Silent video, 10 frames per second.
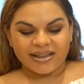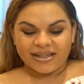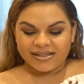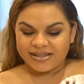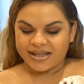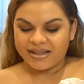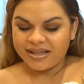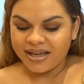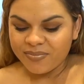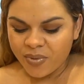
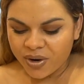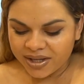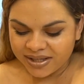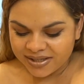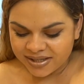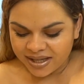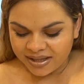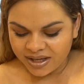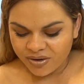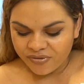understanding, more
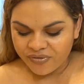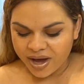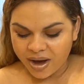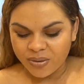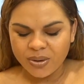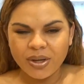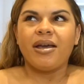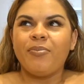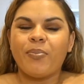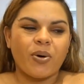understanding of how
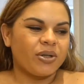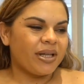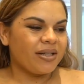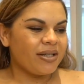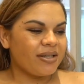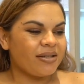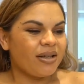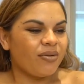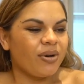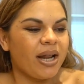important is
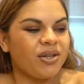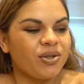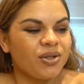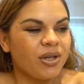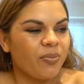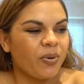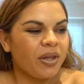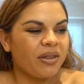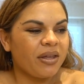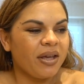the relationship
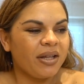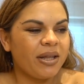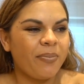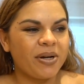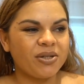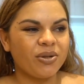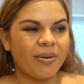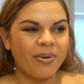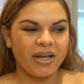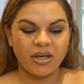with the person
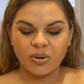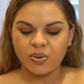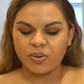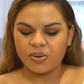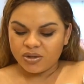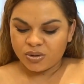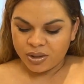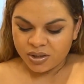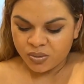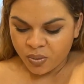that brings you to
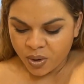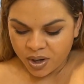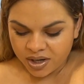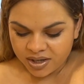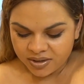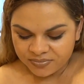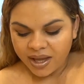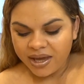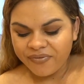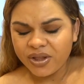this world.
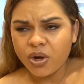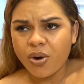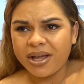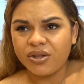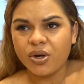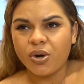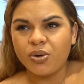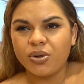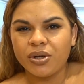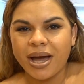Even though I
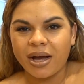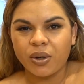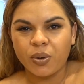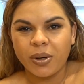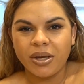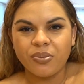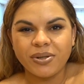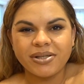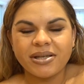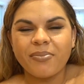don't agree
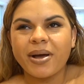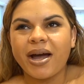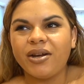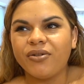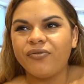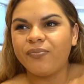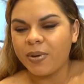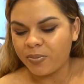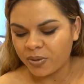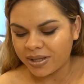with some kind of
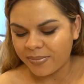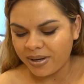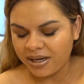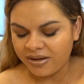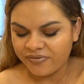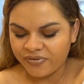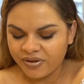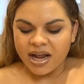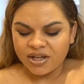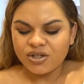people that believe,
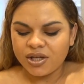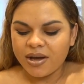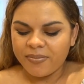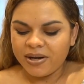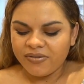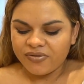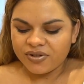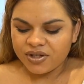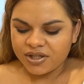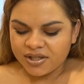like she, I believe
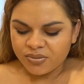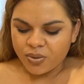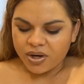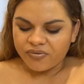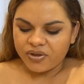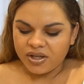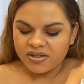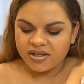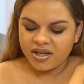she's one of these.